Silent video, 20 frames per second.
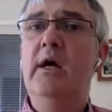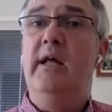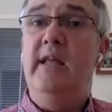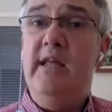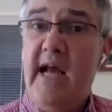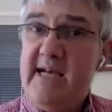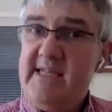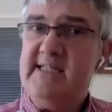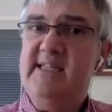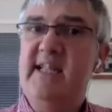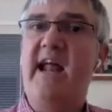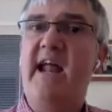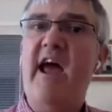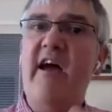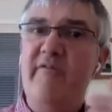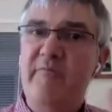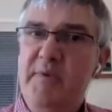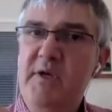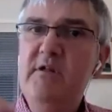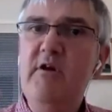Yes, there
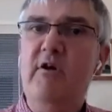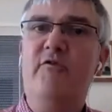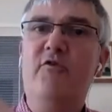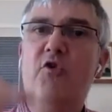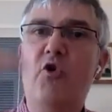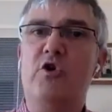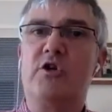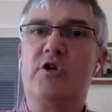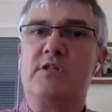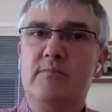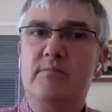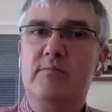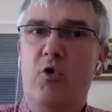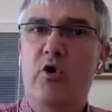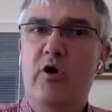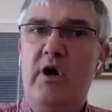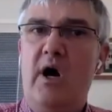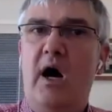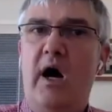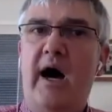have been, of course,
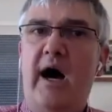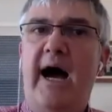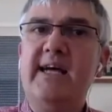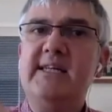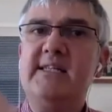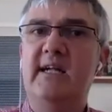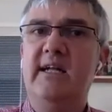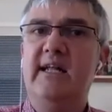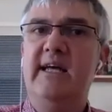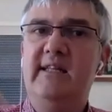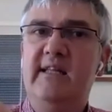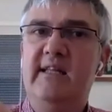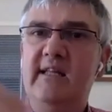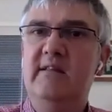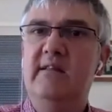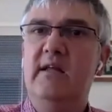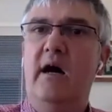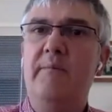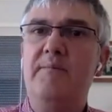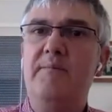more isolated
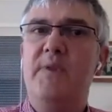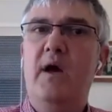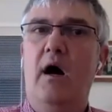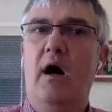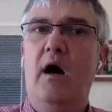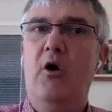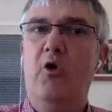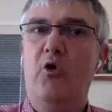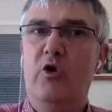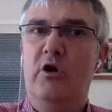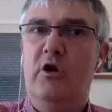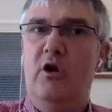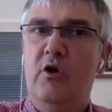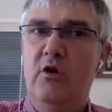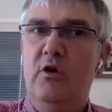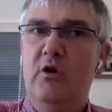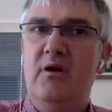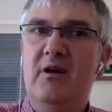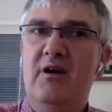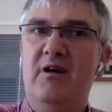
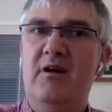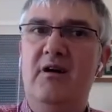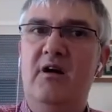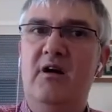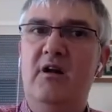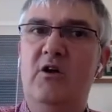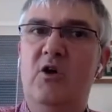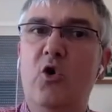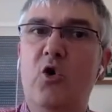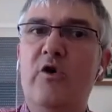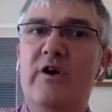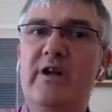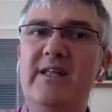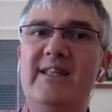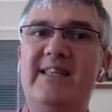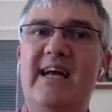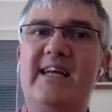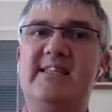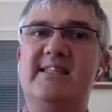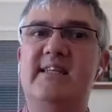lower
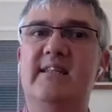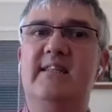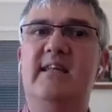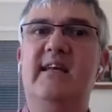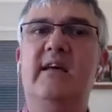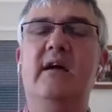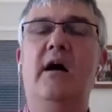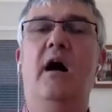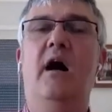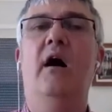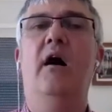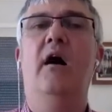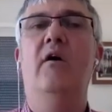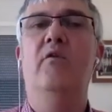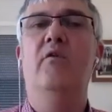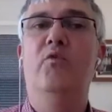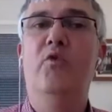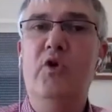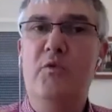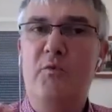intensity
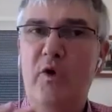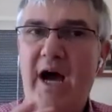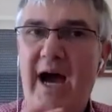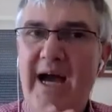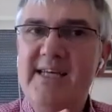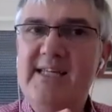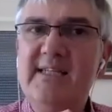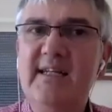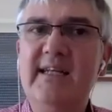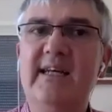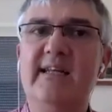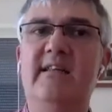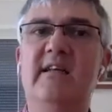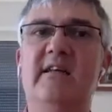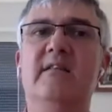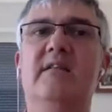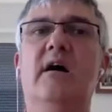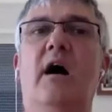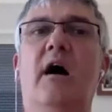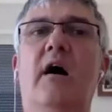war, more
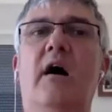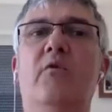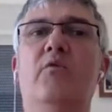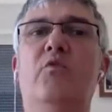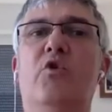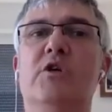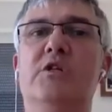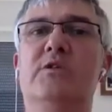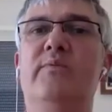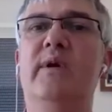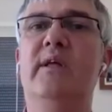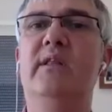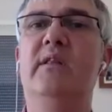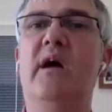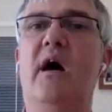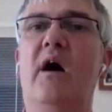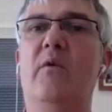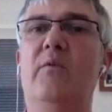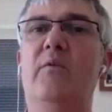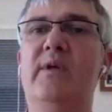isolated wars with
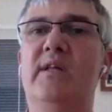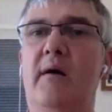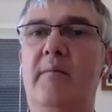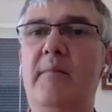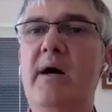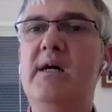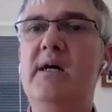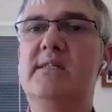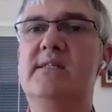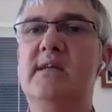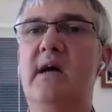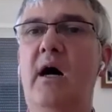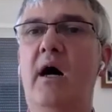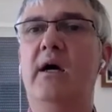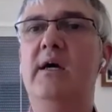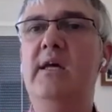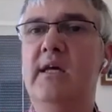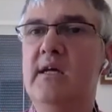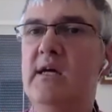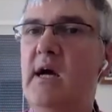Hamas
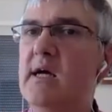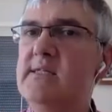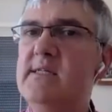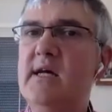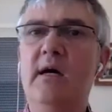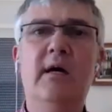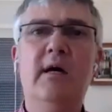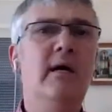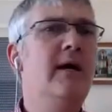in Gaza,